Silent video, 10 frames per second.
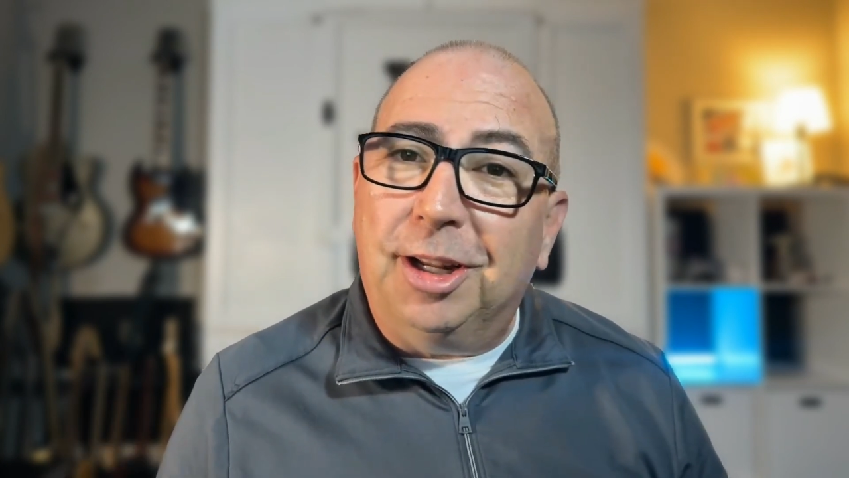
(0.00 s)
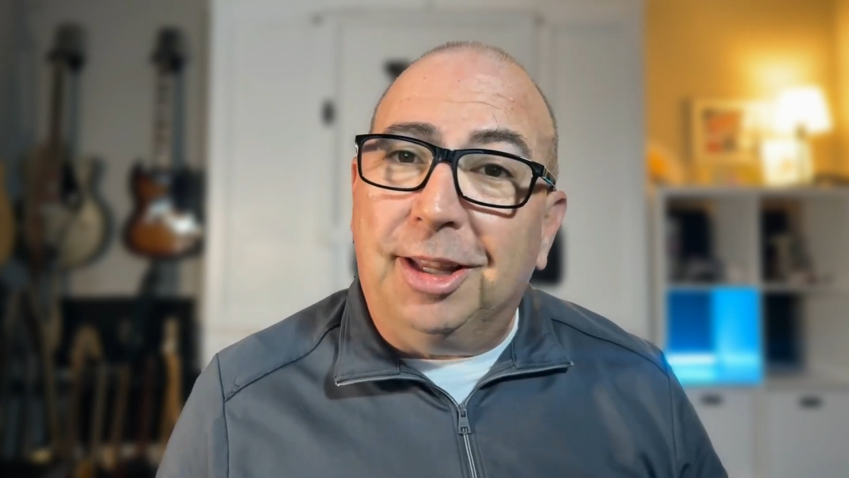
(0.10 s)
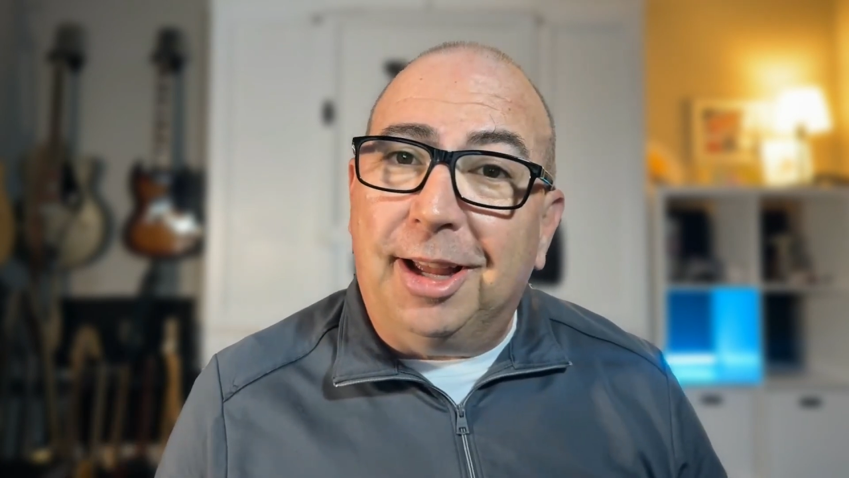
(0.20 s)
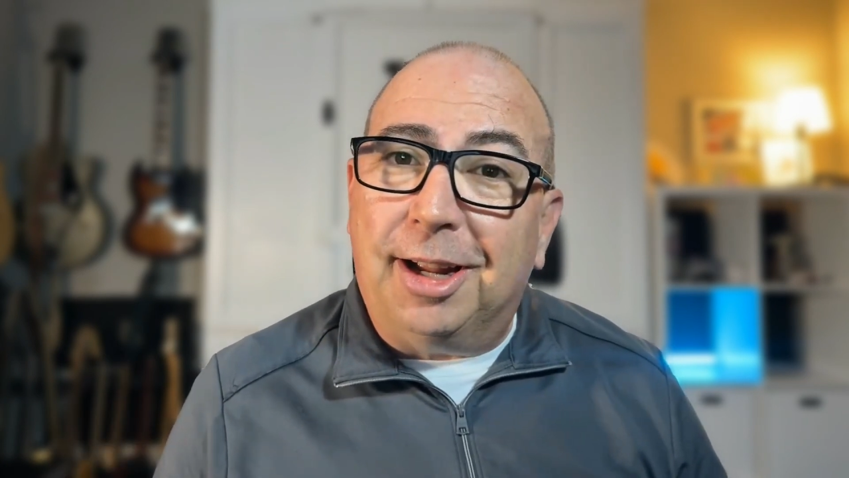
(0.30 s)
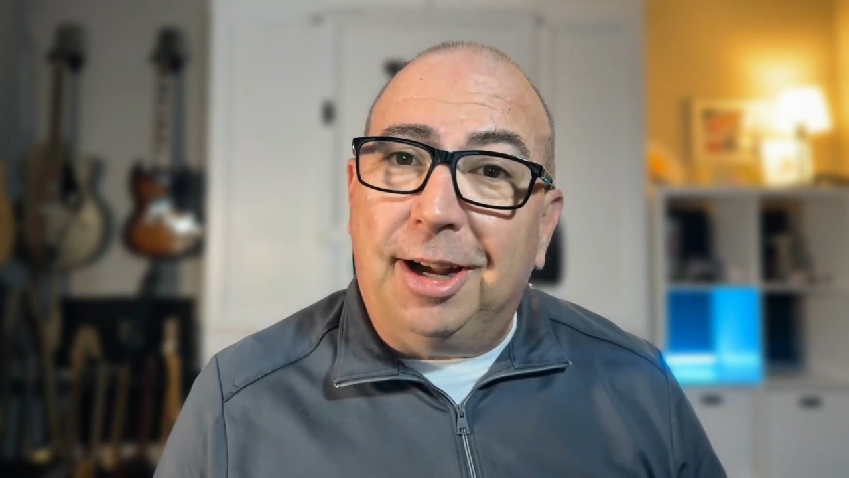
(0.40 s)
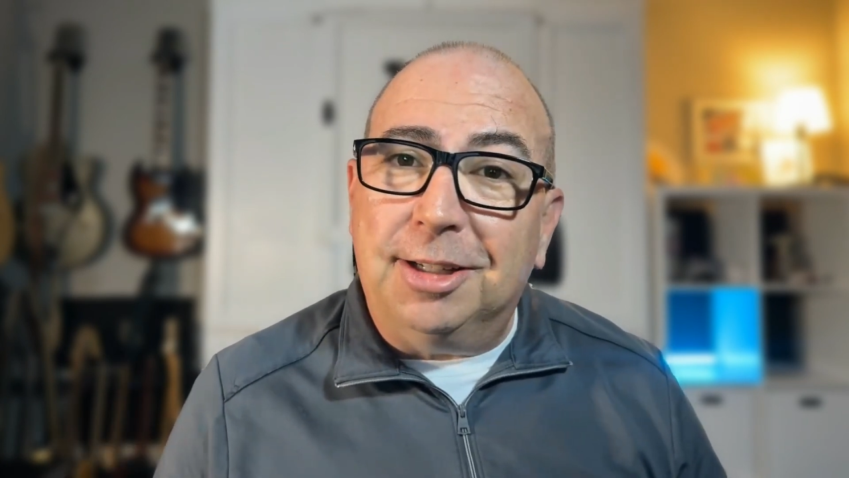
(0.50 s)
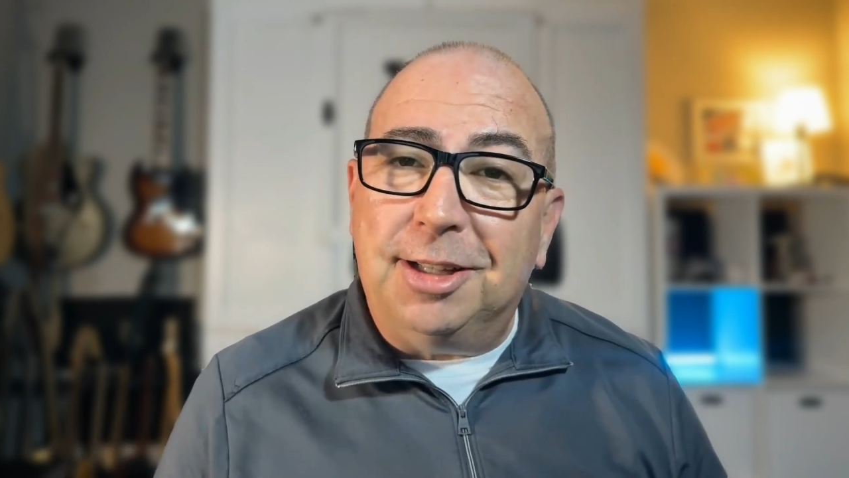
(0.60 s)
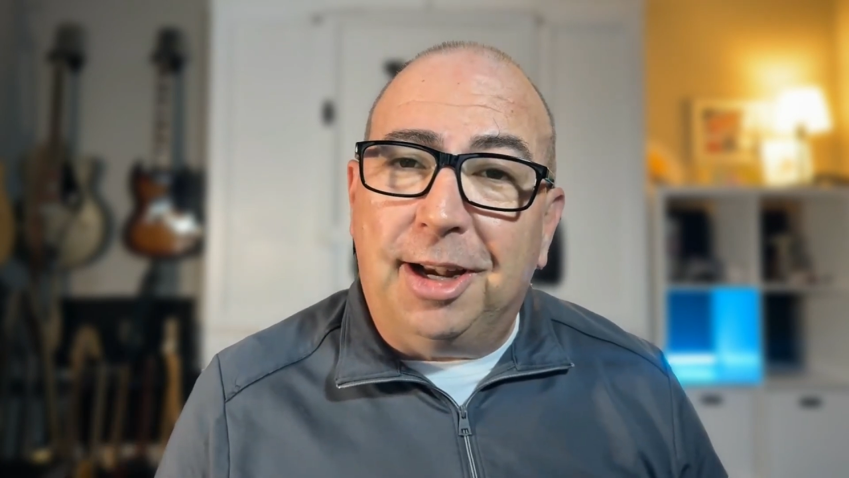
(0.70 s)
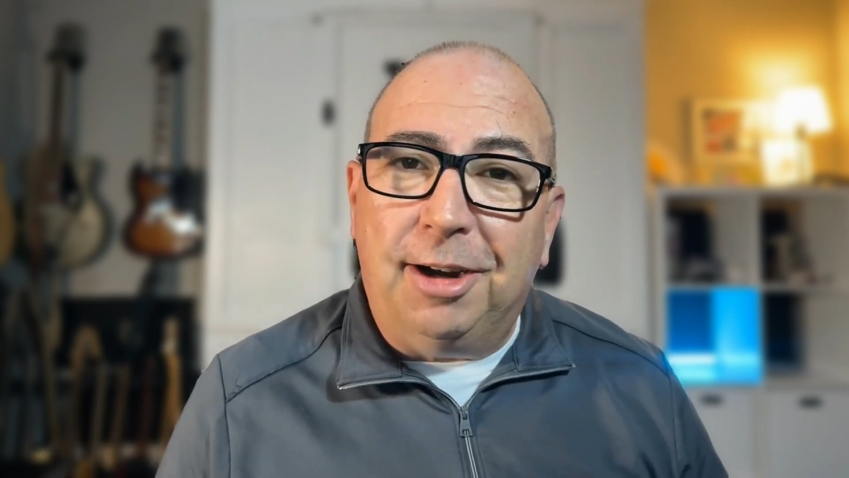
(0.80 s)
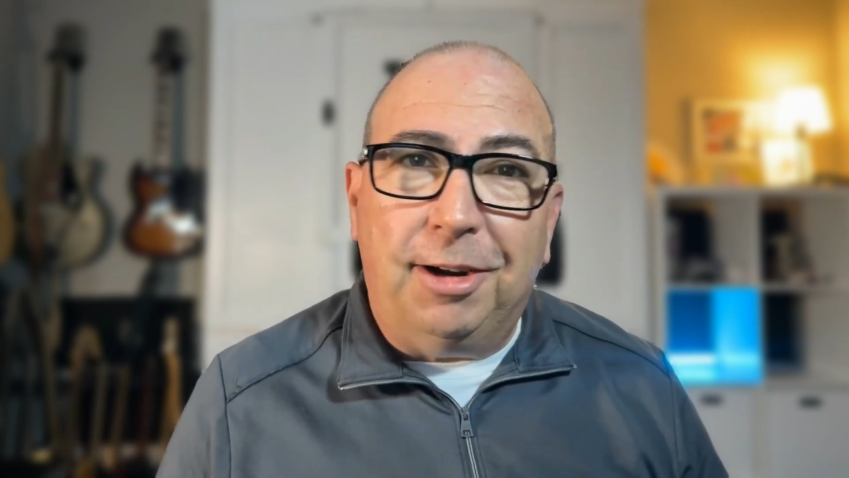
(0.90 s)
in that
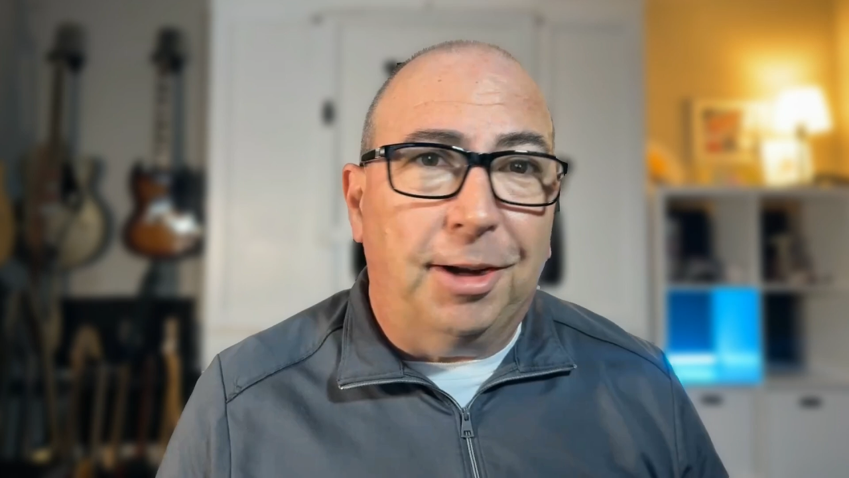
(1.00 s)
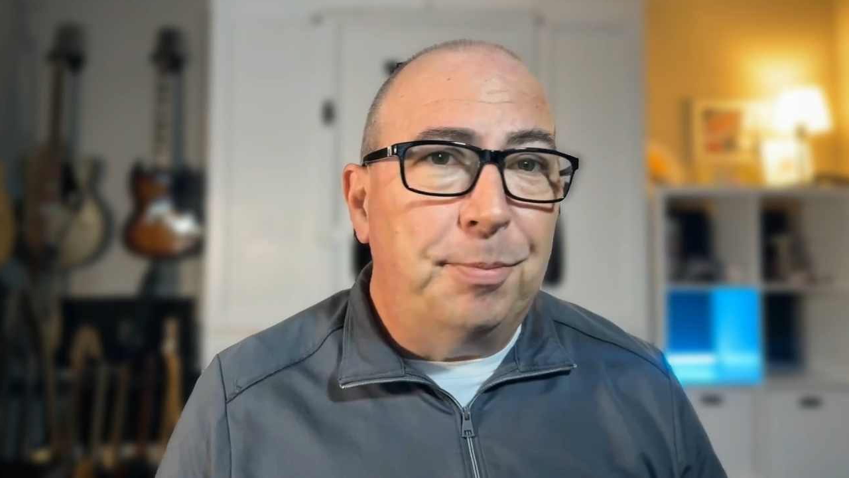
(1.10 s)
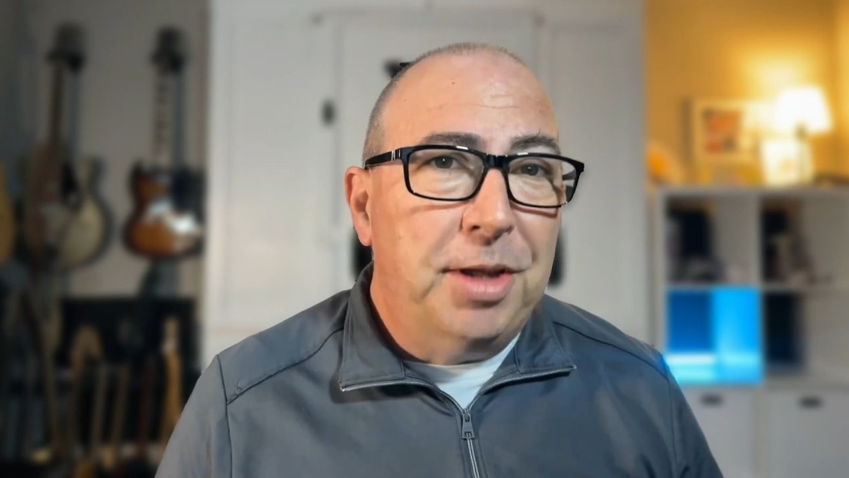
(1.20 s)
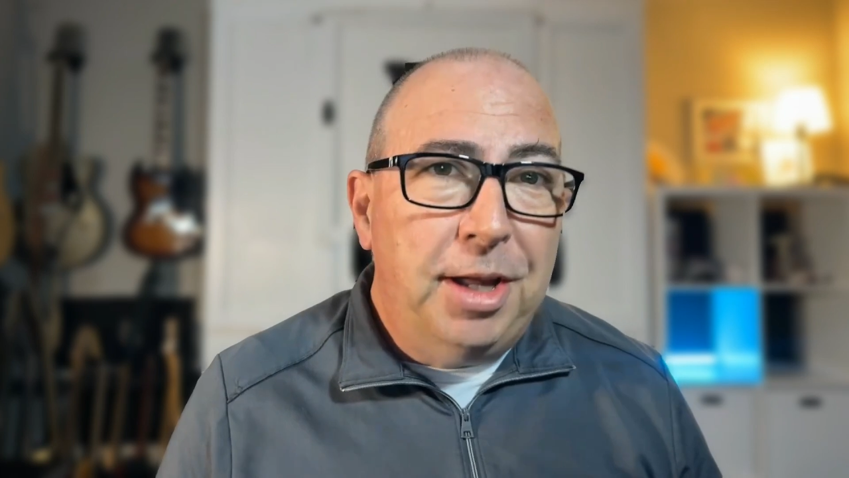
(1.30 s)
content area.